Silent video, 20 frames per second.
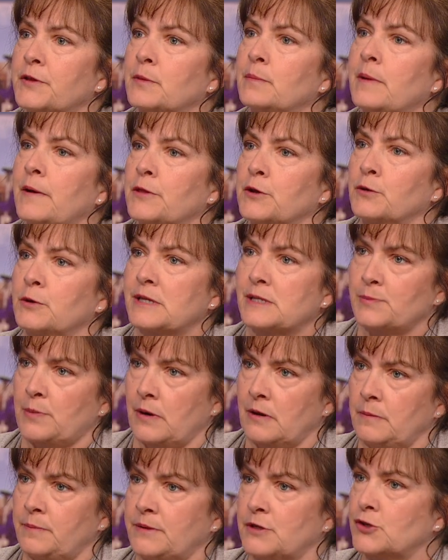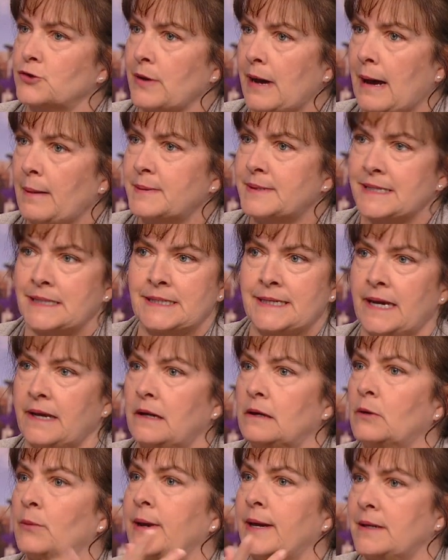their mother has probably been trapped and
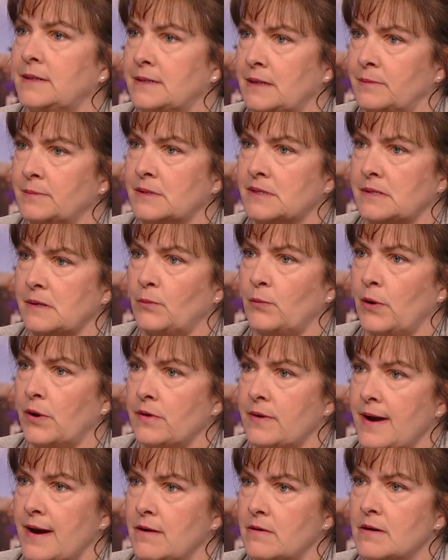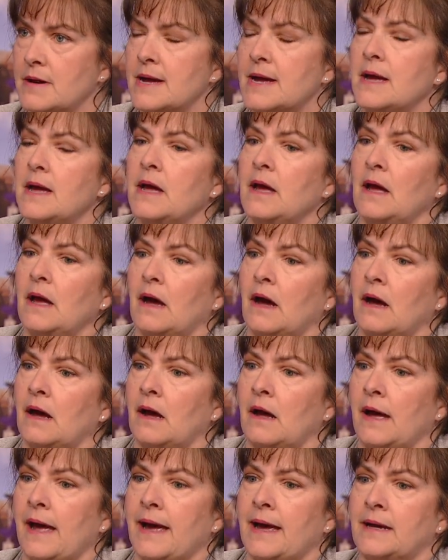taken away and dumped somewhere now.
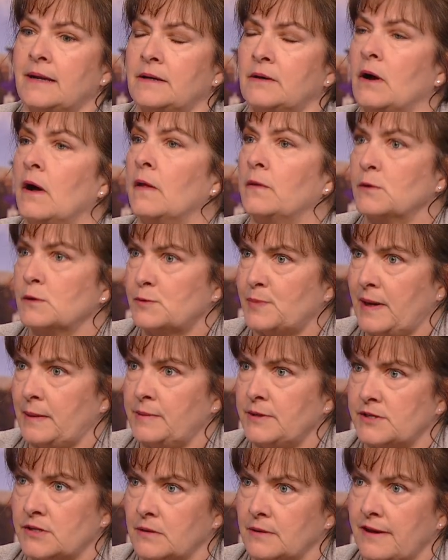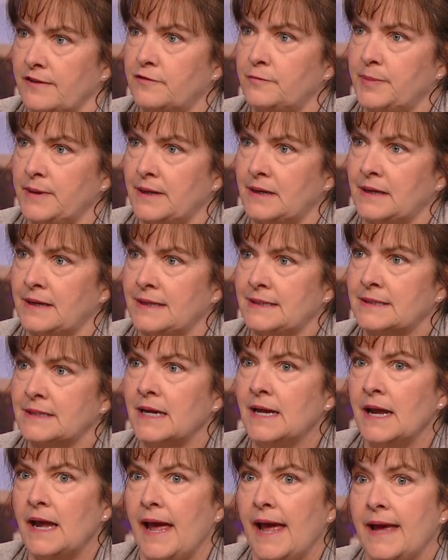Uh, and all those babies are left behind.
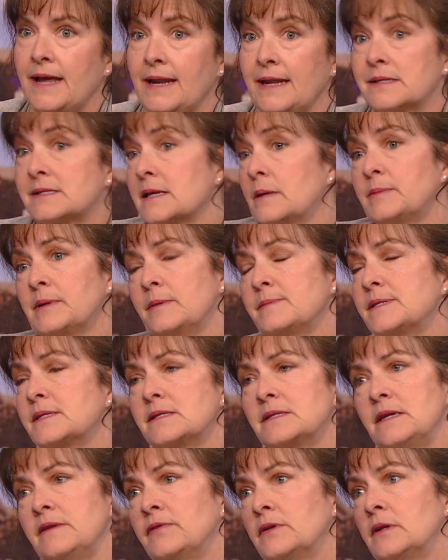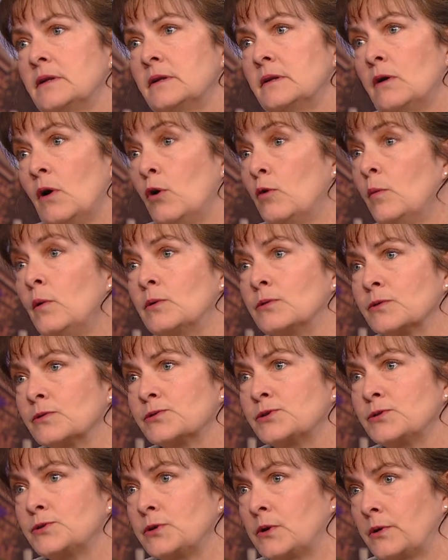And, and, sometimes it's even
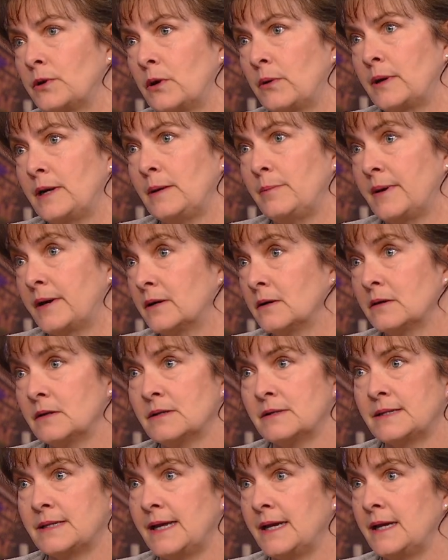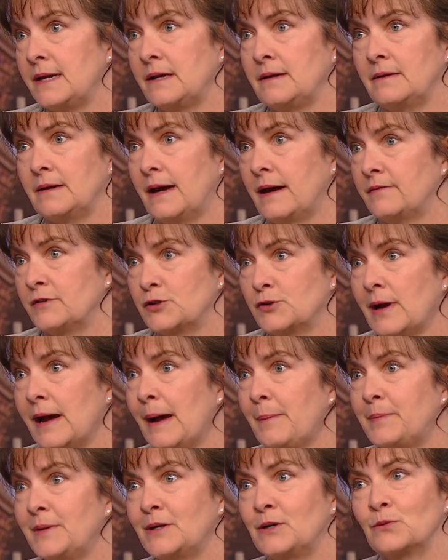homeowners who don't know any better and they have a
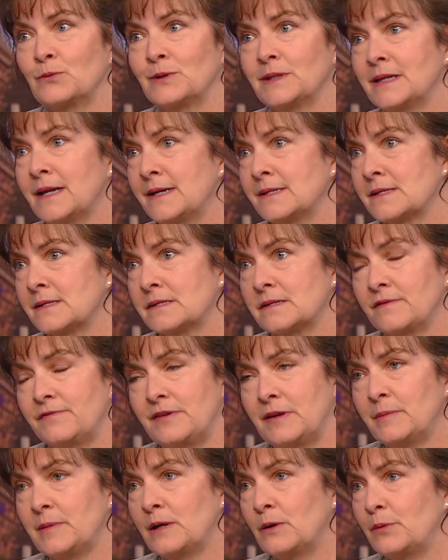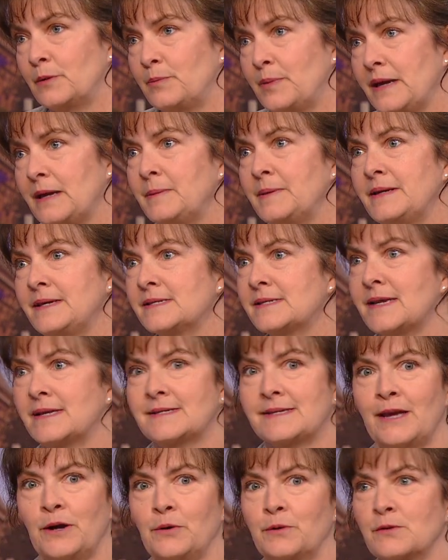trap. They don't realize it's a female with babies. They
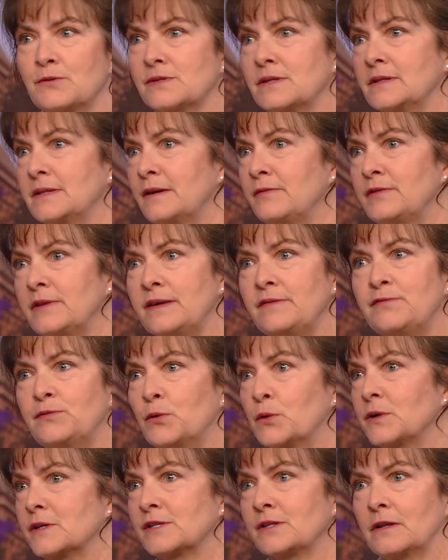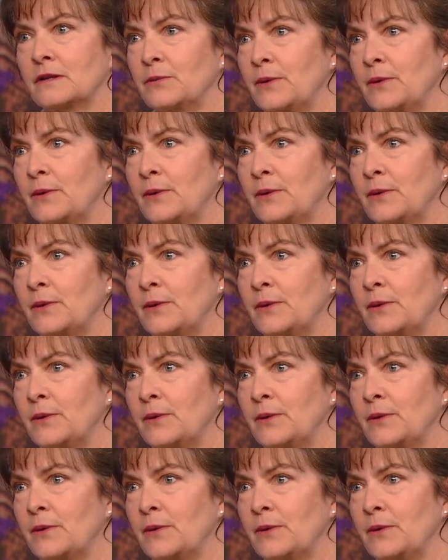say, oh, there's a lovely forest on